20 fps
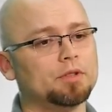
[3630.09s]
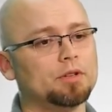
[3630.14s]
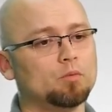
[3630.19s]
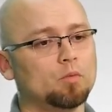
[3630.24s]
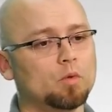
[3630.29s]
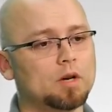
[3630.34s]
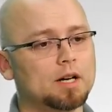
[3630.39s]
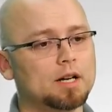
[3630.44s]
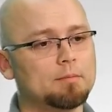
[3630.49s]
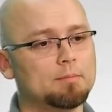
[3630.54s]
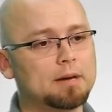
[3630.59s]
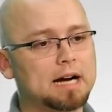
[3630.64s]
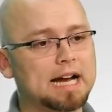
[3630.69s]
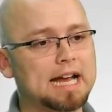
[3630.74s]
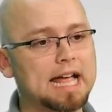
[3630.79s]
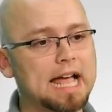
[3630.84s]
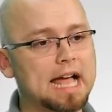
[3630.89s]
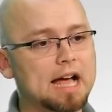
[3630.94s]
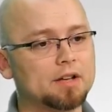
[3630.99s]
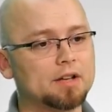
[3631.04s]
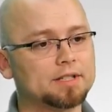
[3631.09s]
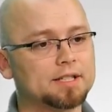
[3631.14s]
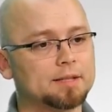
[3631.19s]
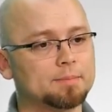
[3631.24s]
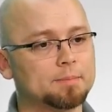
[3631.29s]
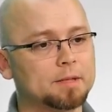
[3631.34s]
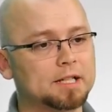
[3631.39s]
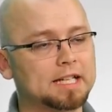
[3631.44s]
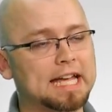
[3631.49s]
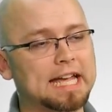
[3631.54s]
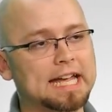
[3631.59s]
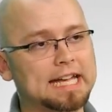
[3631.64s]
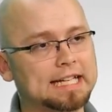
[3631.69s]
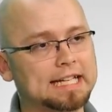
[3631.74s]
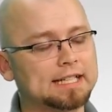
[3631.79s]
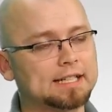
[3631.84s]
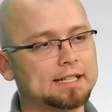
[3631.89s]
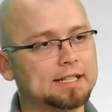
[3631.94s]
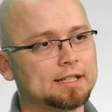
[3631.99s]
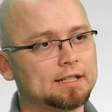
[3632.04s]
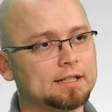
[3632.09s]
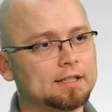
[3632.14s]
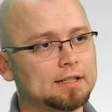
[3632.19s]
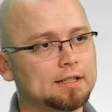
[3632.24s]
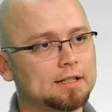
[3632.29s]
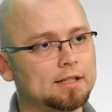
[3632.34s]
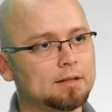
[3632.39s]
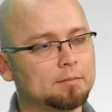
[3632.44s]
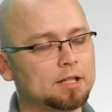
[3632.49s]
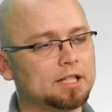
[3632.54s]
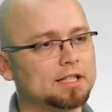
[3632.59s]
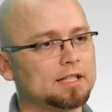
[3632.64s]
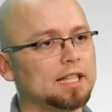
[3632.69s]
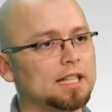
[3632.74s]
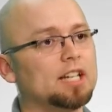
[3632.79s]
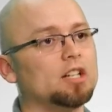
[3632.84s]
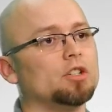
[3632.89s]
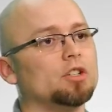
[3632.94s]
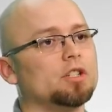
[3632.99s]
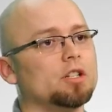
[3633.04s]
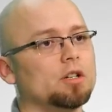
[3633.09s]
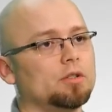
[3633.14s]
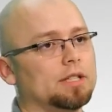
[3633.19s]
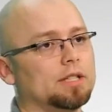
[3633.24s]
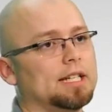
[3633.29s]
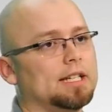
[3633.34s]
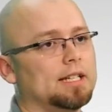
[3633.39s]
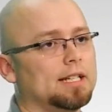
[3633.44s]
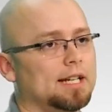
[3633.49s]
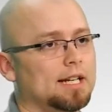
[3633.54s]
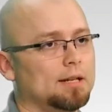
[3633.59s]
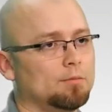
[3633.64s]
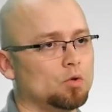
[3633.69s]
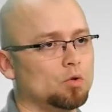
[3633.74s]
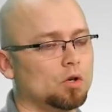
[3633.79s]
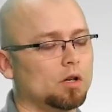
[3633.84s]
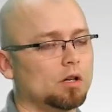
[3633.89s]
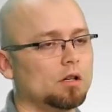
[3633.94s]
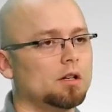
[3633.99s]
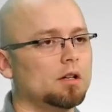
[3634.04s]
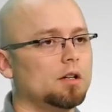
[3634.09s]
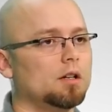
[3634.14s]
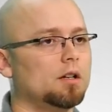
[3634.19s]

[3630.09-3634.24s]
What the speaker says: that want to buy houses but can't because lenders don't lend anymore.